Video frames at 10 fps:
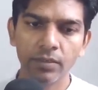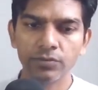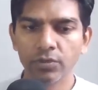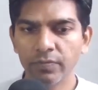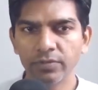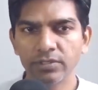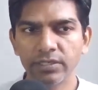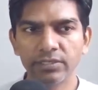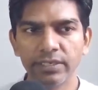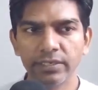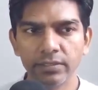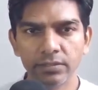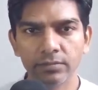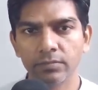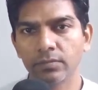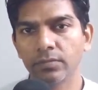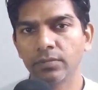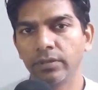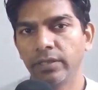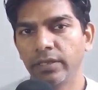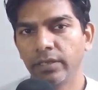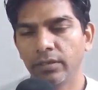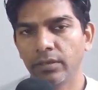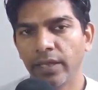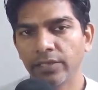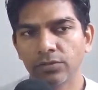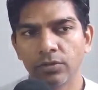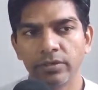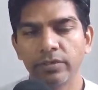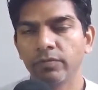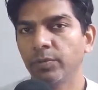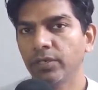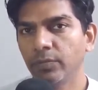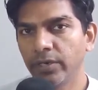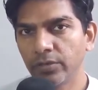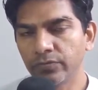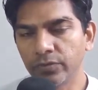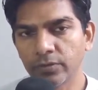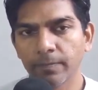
So after 6 seconds, the x coordinate will become 84.